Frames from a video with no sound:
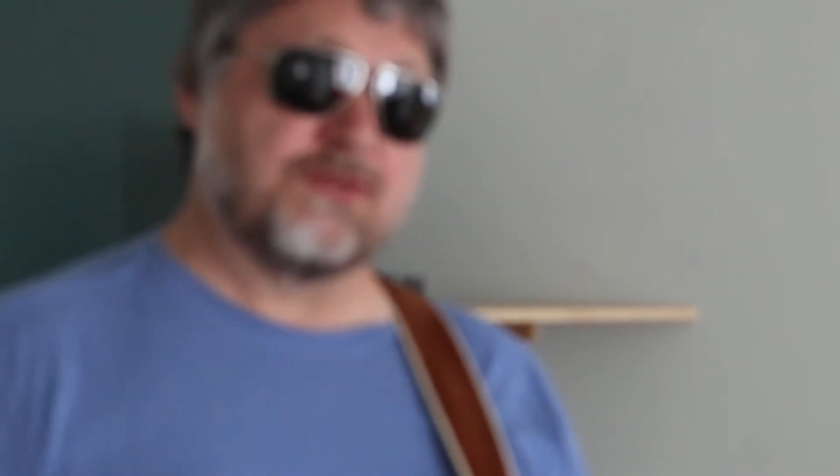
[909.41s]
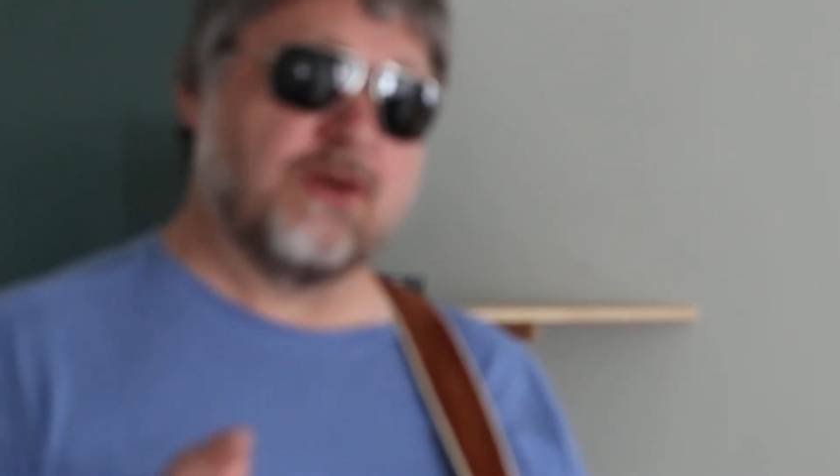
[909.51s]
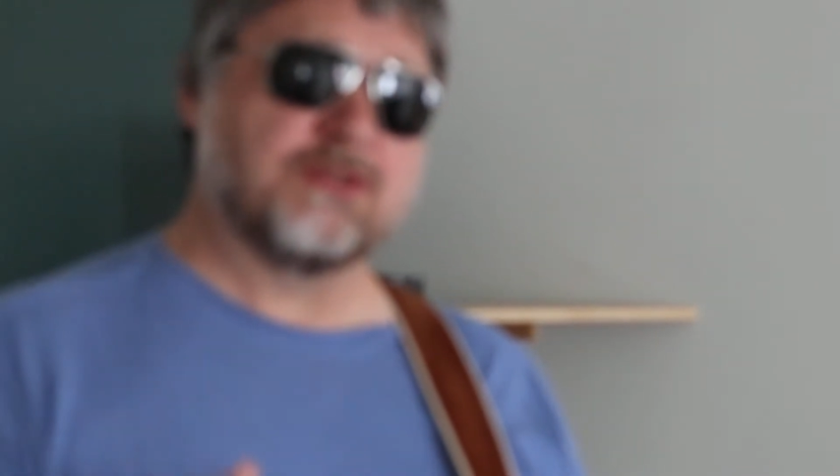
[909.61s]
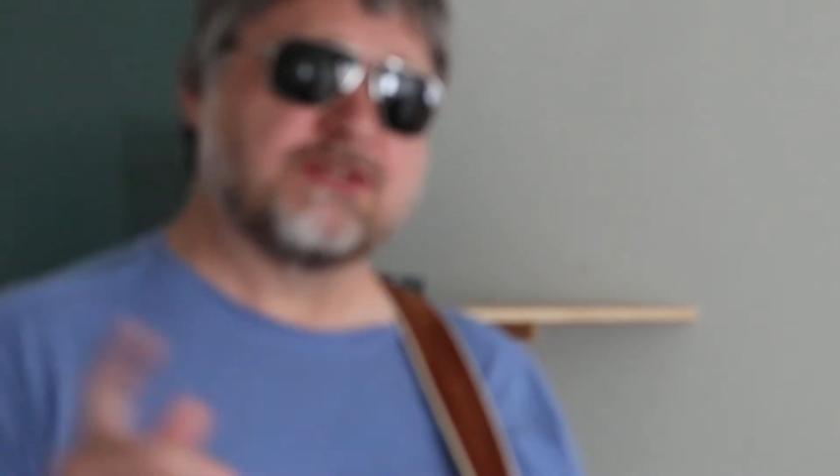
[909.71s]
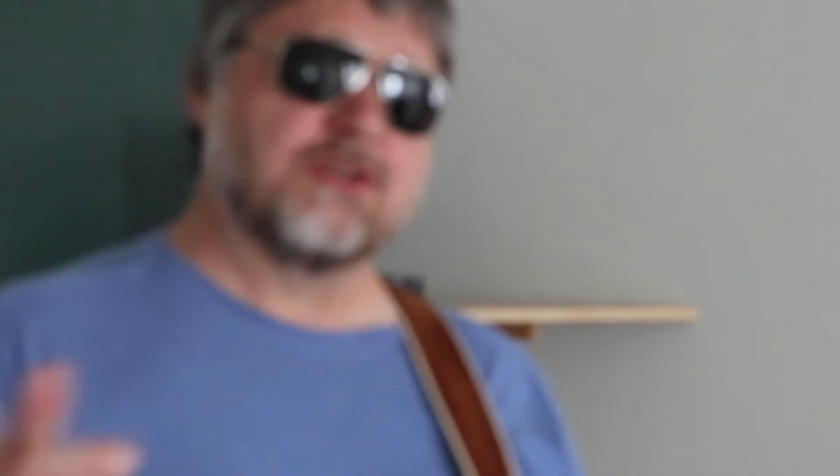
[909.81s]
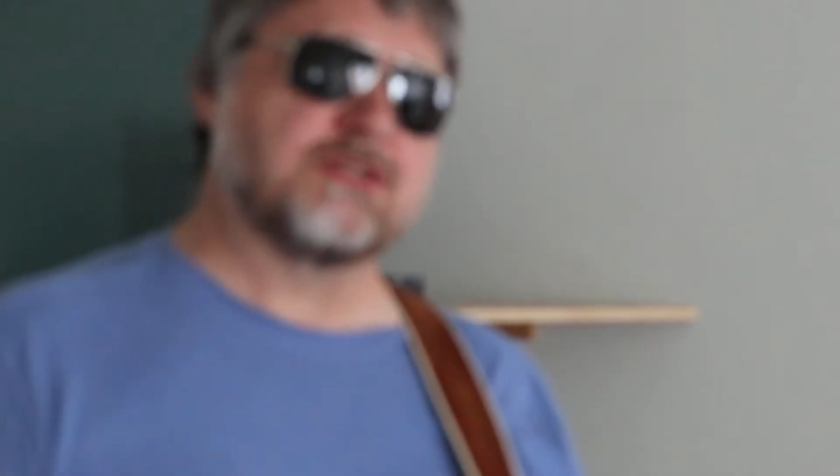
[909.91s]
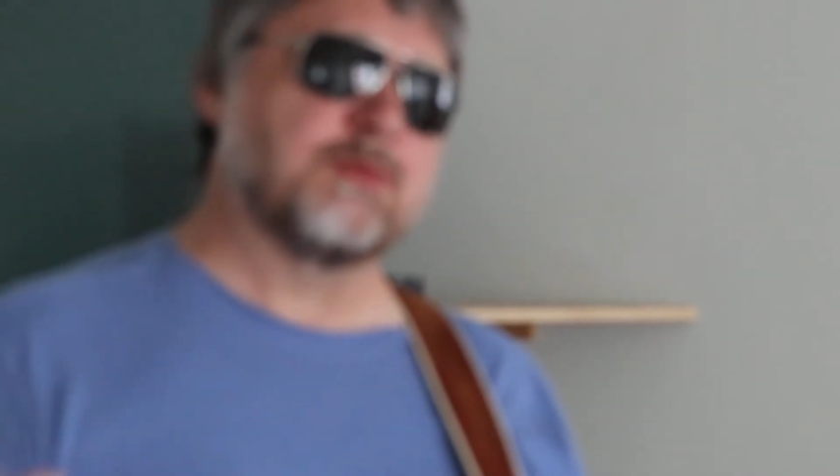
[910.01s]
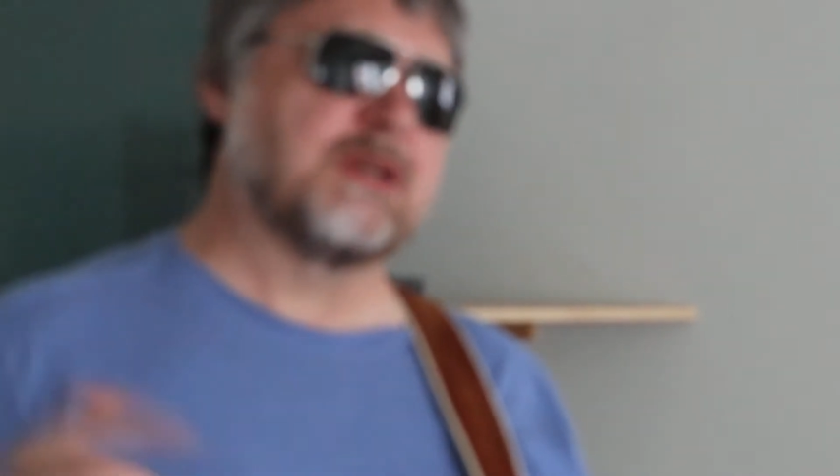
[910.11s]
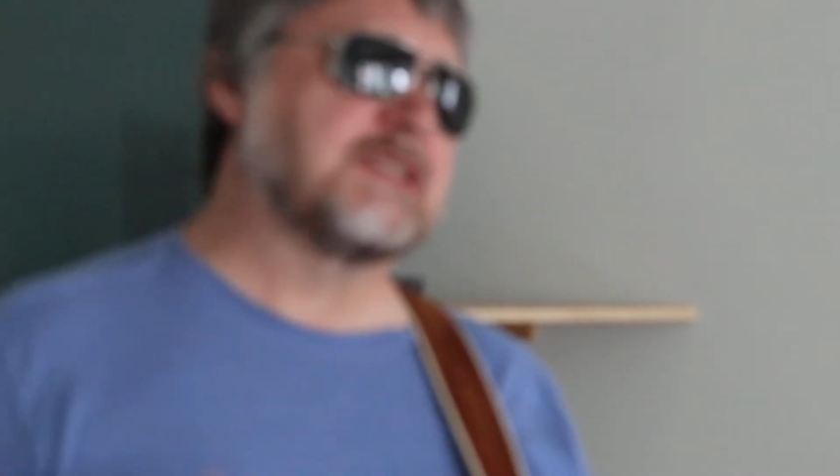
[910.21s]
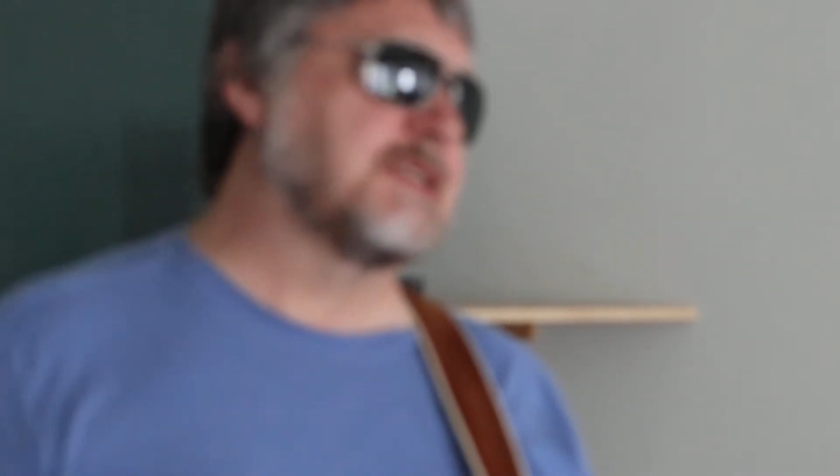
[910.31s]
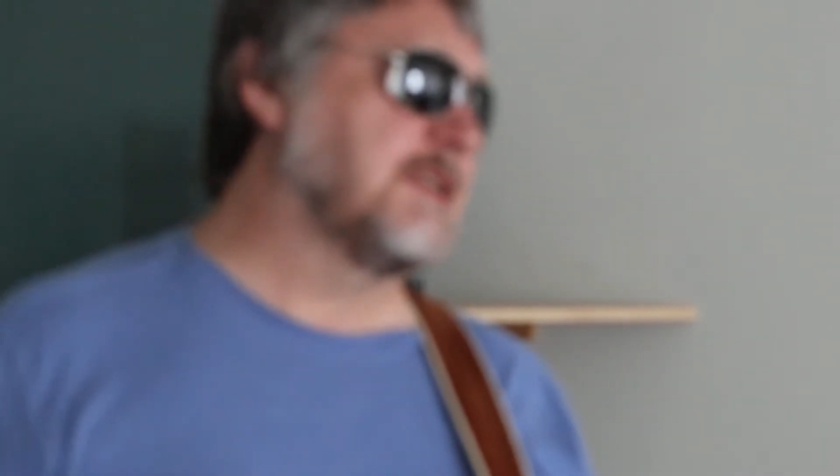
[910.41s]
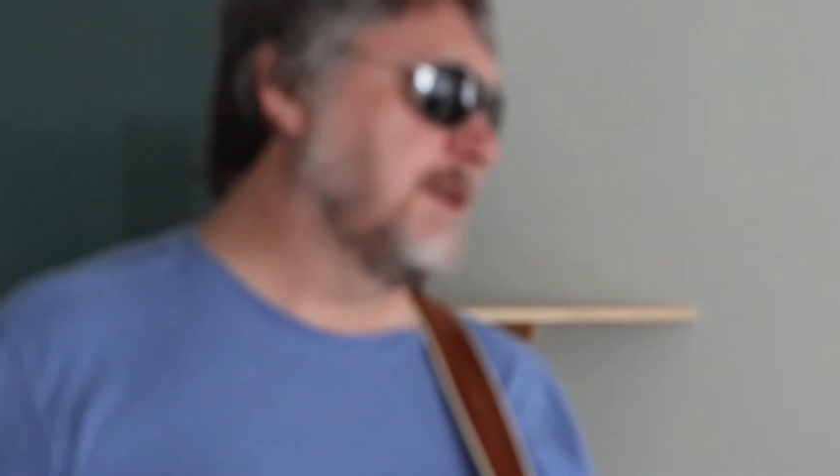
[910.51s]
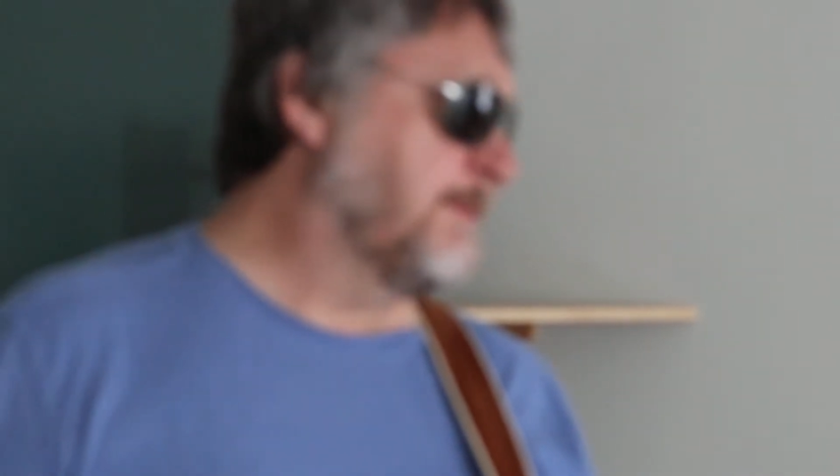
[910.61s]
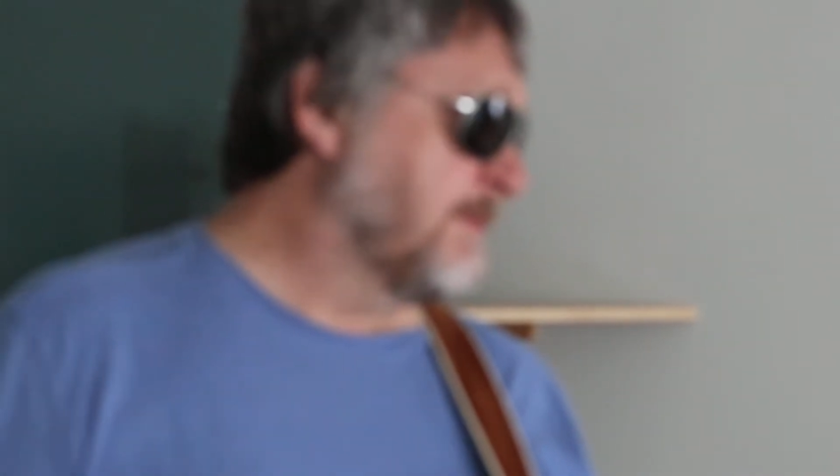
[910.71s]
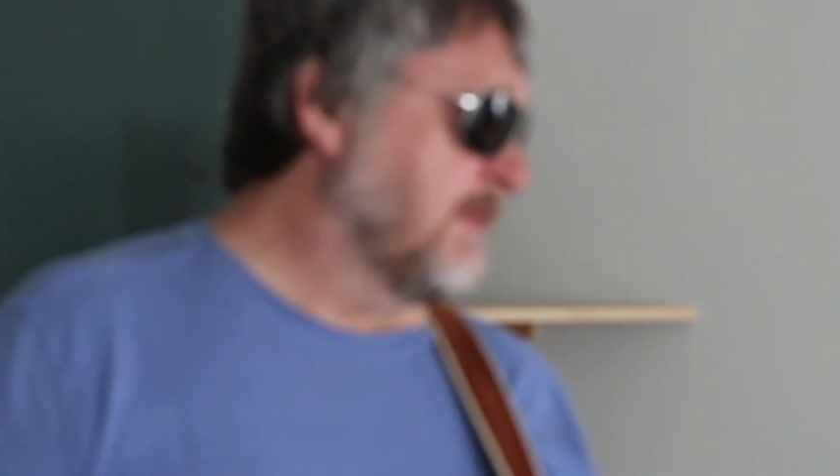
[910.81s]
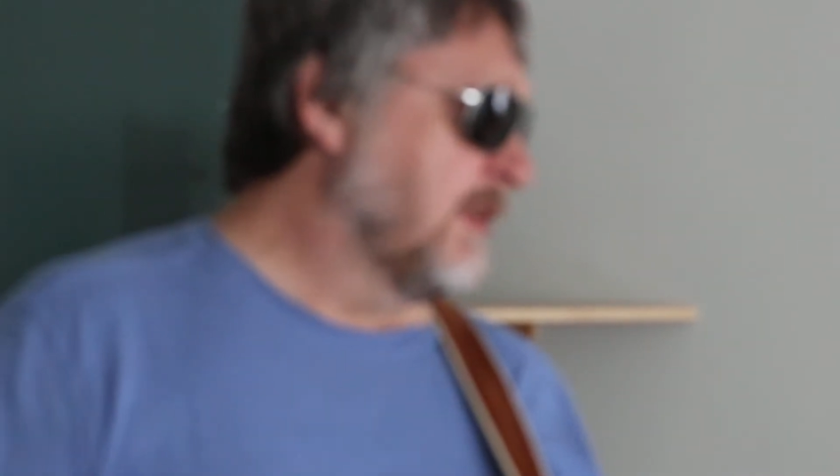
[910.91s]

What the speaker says: False starts are basically